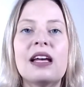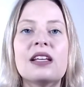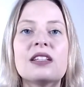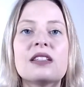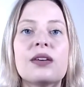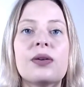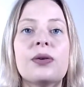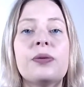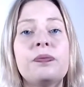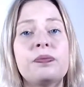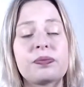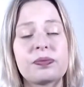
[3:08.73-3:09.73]

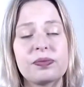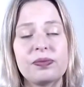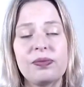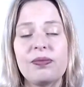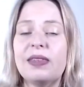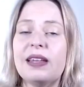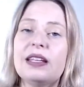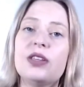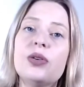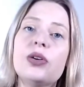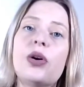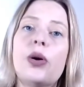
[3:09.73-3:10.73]
So
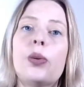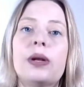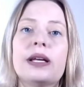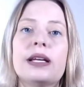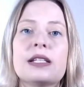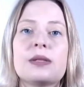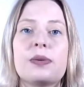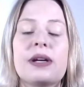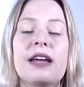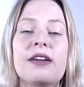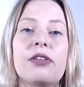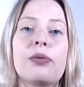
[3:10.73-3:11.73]
your goal is,
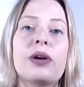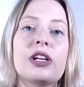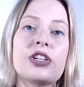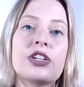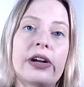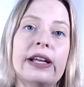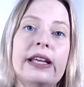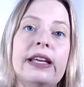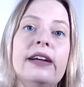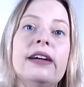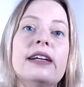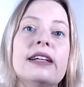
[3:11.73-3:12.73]
whenever we're talking
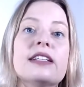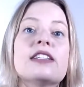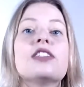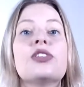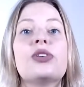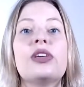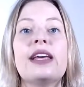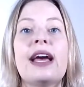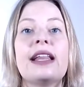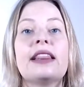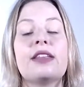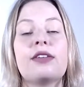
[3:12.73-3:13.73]
here, is to
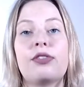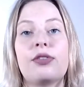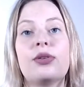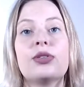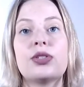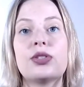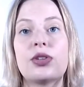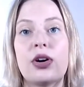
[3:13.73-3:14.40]
get the first